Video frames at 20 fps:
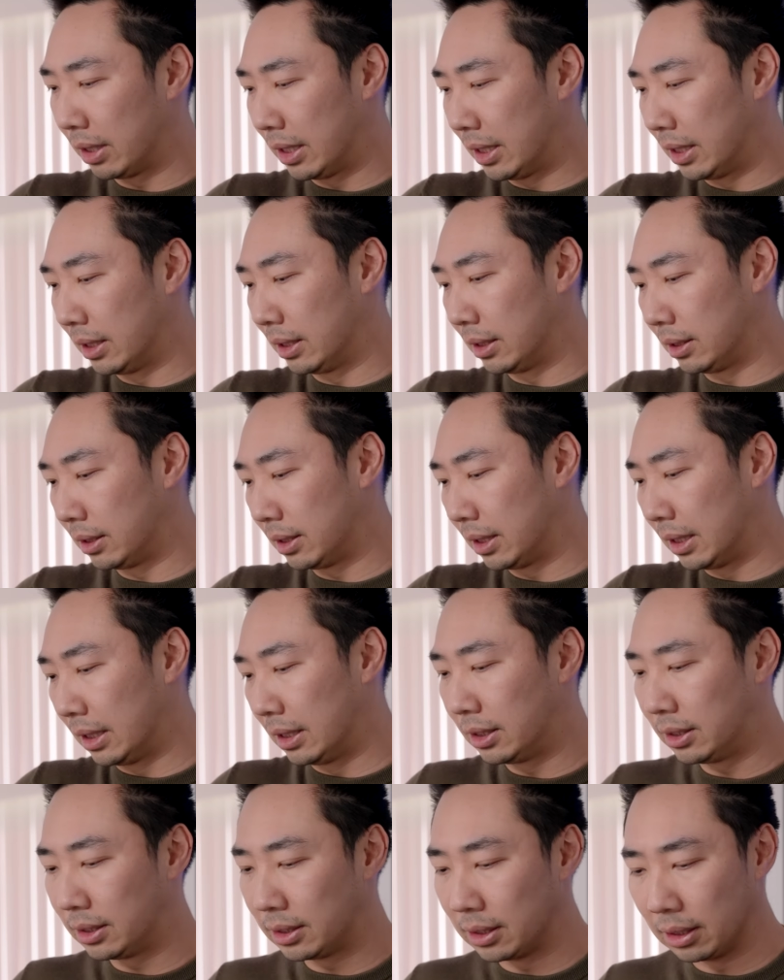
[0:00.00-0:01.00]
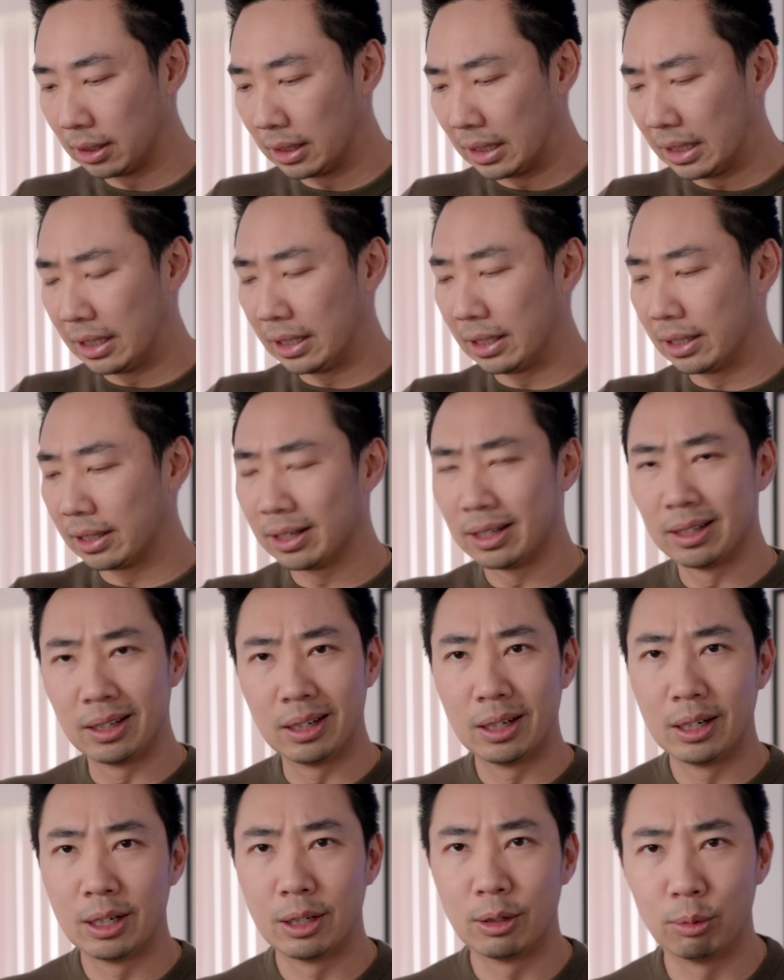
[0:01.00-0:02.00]
is the Celine
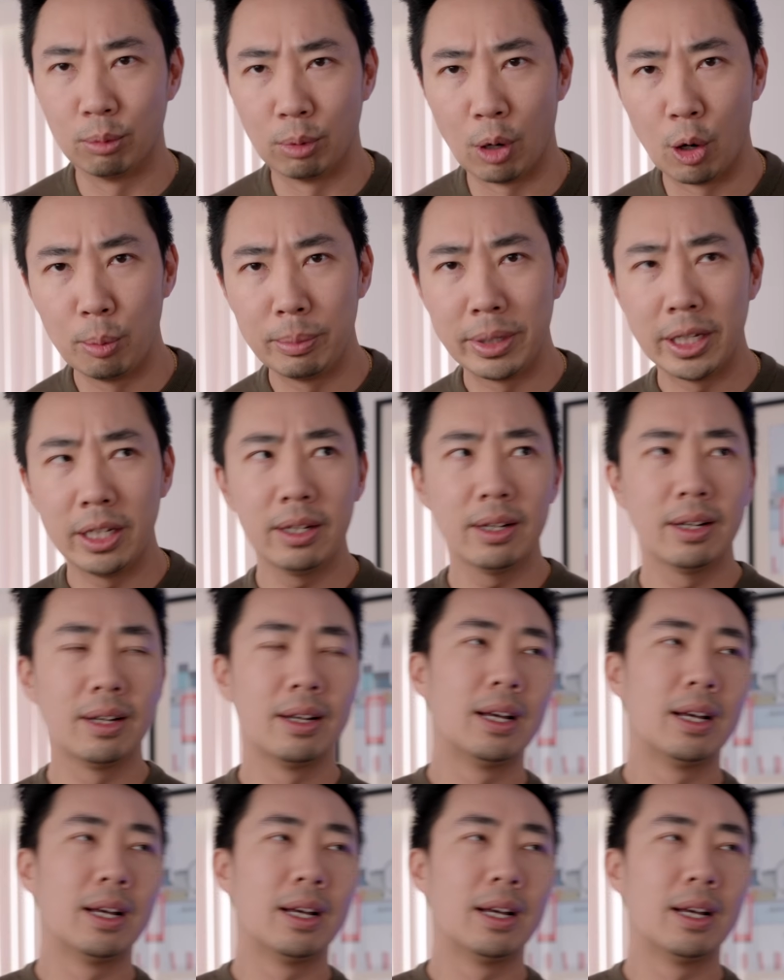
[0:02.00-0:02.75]
Romy.